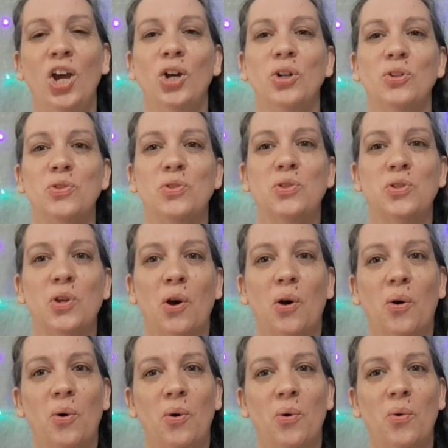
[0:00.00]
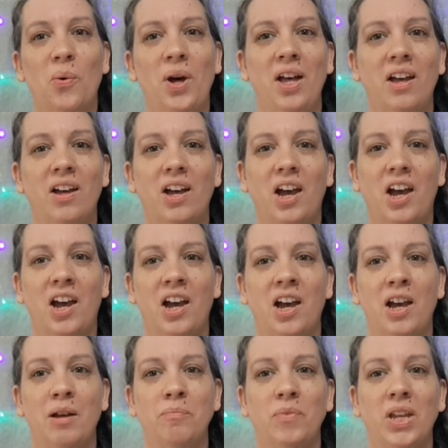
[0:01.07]
So,
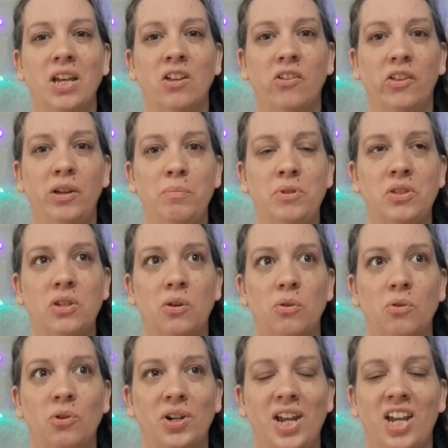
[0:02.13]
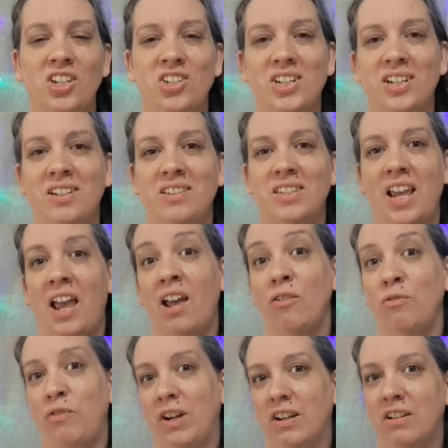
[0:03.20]
Kalypso Creations and
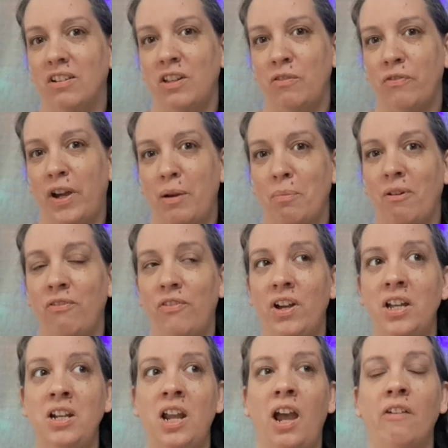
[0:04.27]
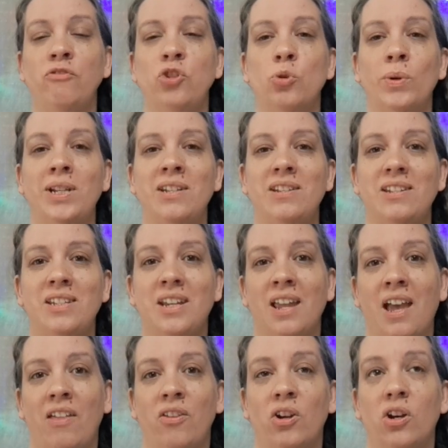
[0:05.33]
Fairily Fiber Fun have joined
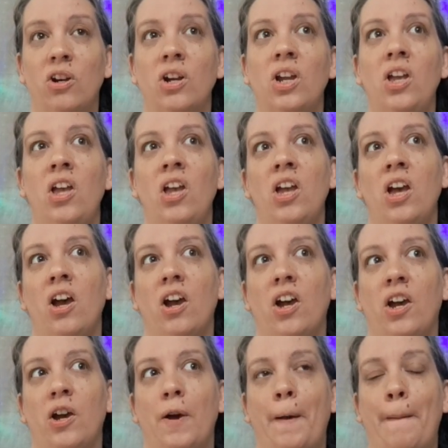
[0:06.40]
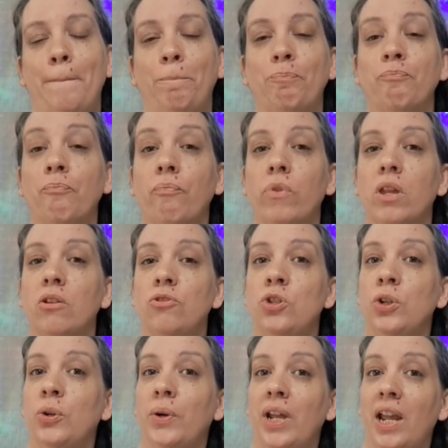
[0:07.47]
together to
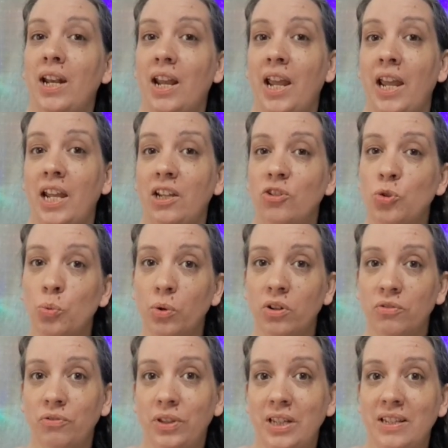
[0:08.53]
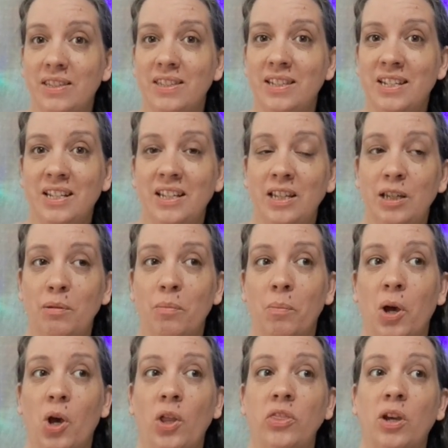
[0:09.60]
create a Tour de Fleece team
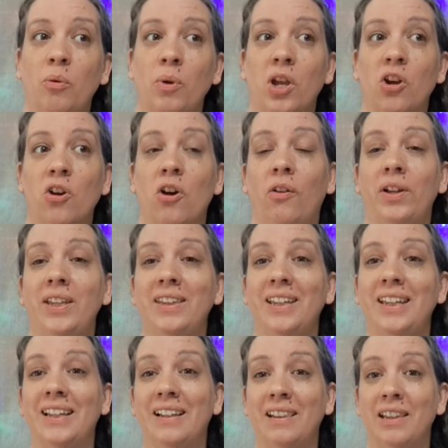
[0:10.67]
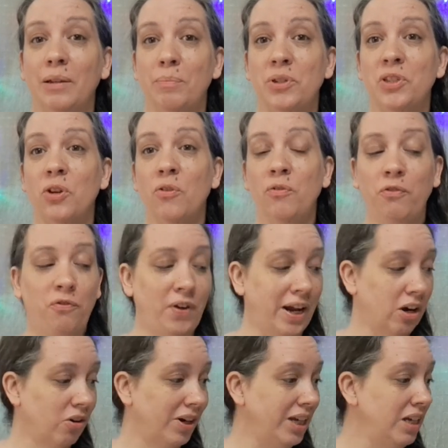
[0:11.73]
that we are calling the Kalypso
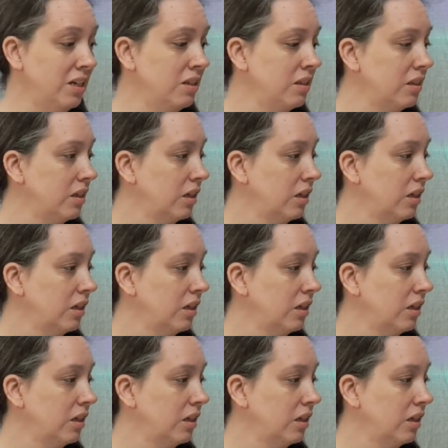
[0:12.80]
Fairies.